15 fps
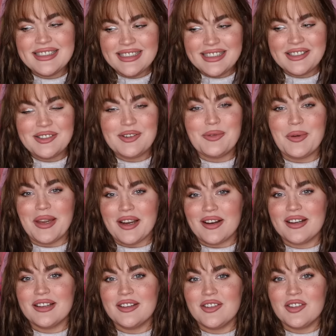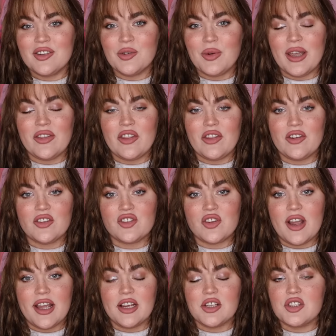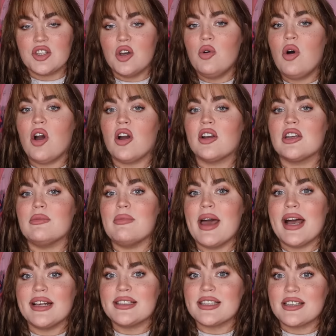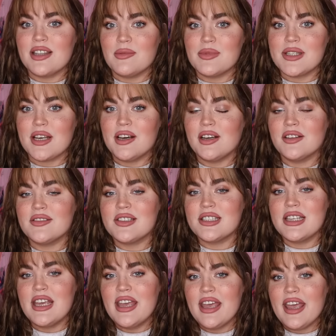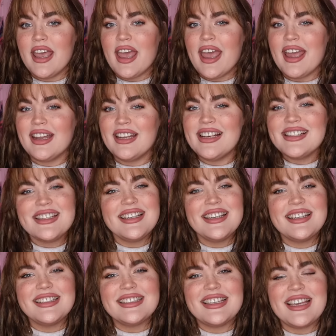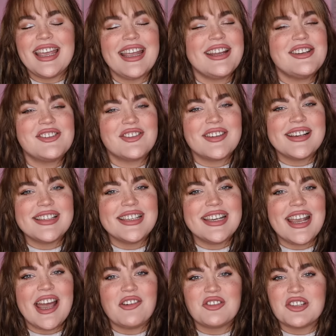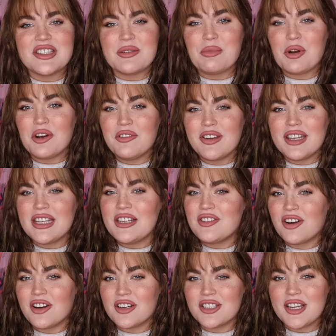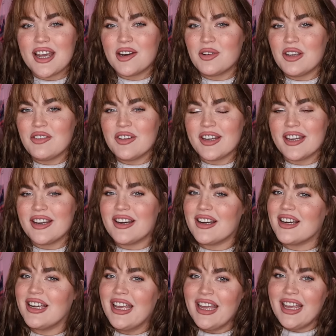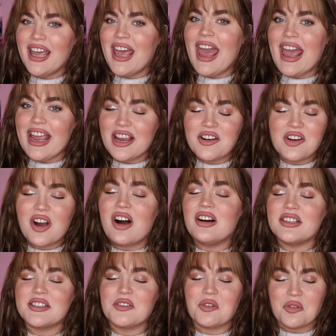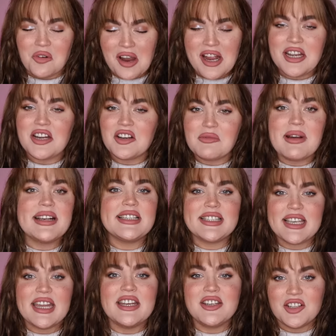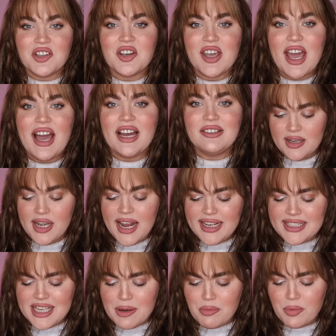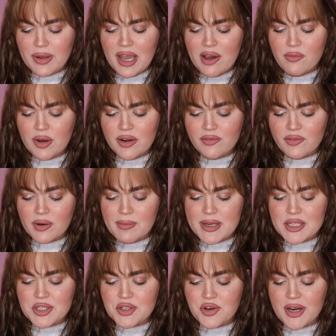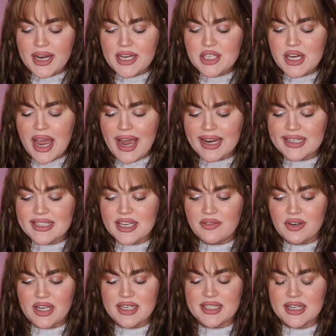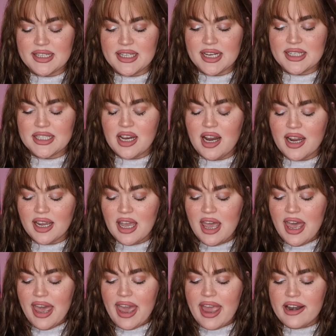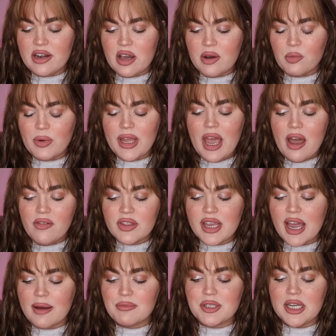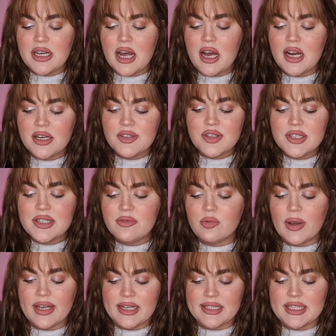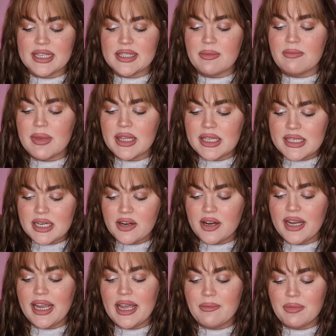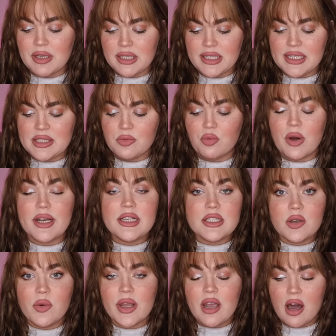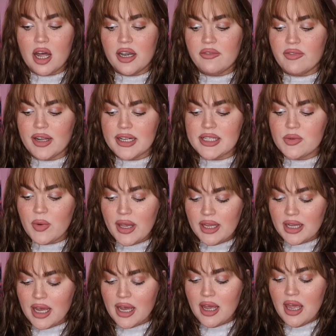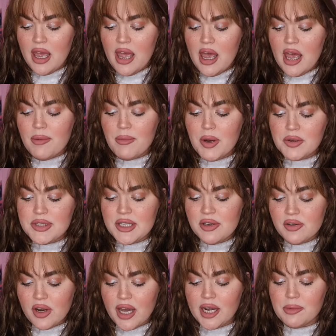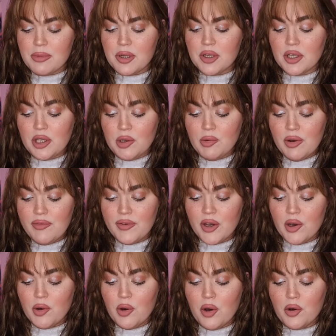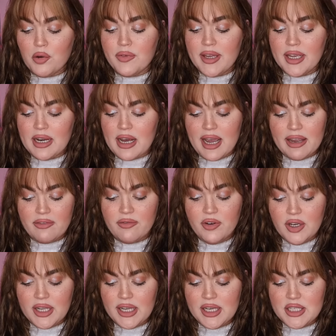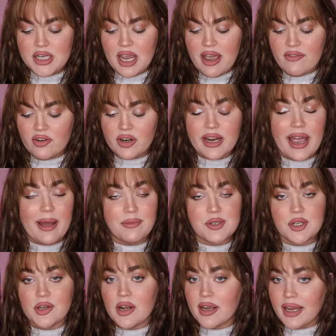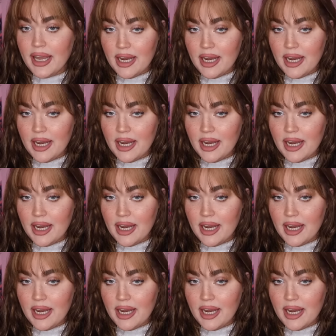a little weird the way that they're trying so hard to mask themselves. And isn't it interesting how it's just a perfectly dark, shadowy figure? It crawls right under my skin to look at. Next up, we have one from Strange Activities on TikTok. And we have the caption, hundreds of witnesses, military and police. What is going on in Venezuela? Most incredible UFO OVNI footage ever captured on